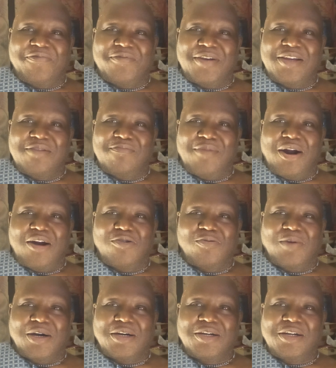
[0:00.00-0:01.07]
friend
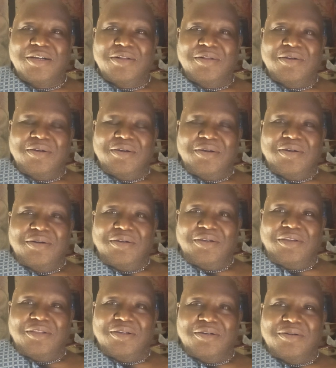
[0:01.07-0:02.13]
Marwa.
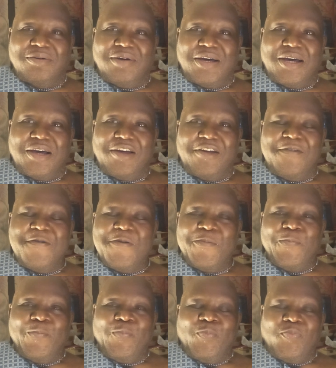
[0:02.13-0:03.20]
You know,
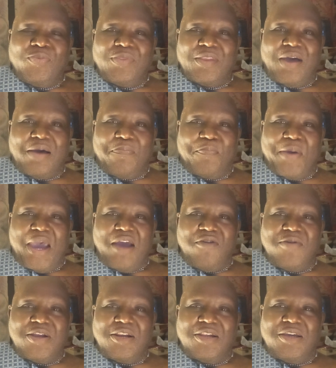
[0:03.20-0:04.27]

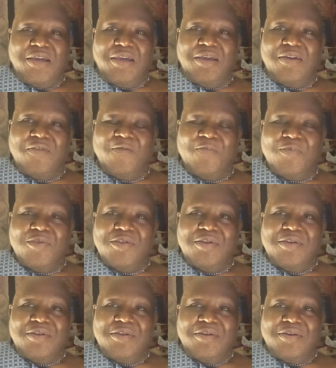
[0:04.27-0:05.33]
apparently,
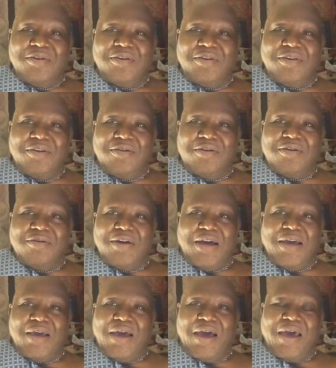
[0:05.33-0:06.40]
you know,
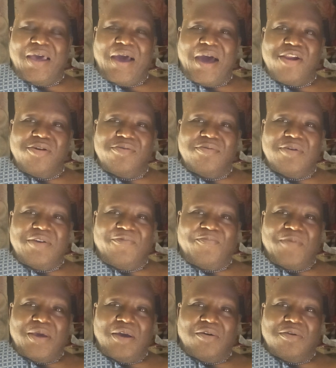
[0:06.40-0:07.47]
I don't know if
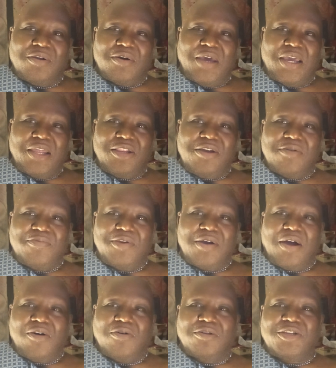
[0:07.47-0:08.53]
any of
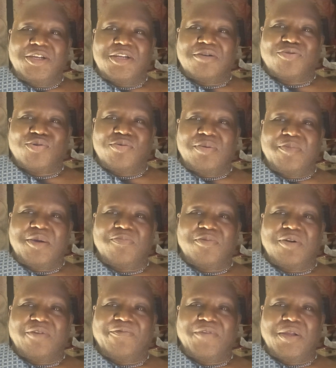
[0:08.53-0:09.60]
you are old enough to
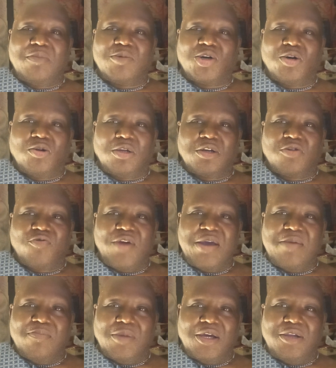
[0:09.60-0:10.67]
remember a film called
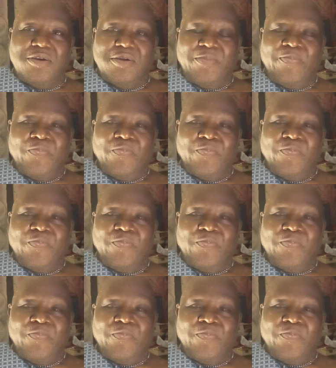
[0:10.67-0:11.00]
Gremlin.